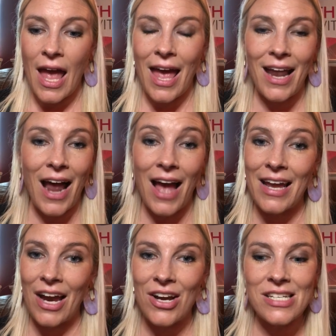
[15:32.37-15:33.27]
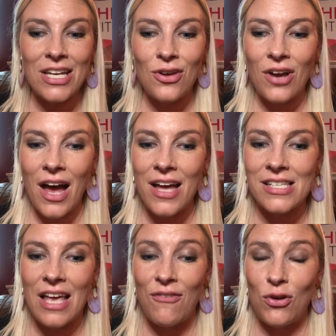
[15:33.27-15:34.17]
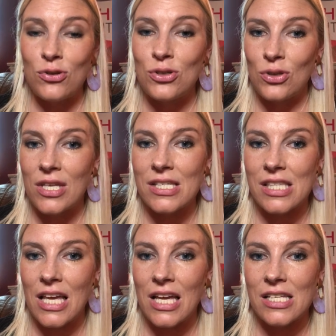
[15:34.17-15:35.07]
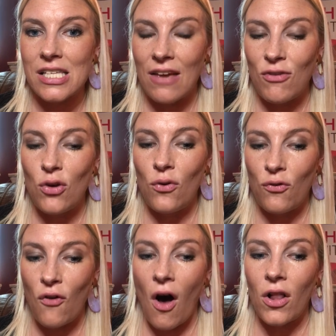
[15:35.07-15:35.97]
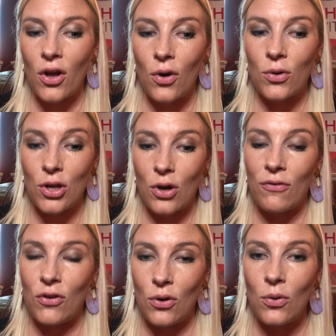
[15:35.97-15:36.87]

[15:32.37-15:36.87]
And I guarantee you guys, if you do these things, if you follow, you know, if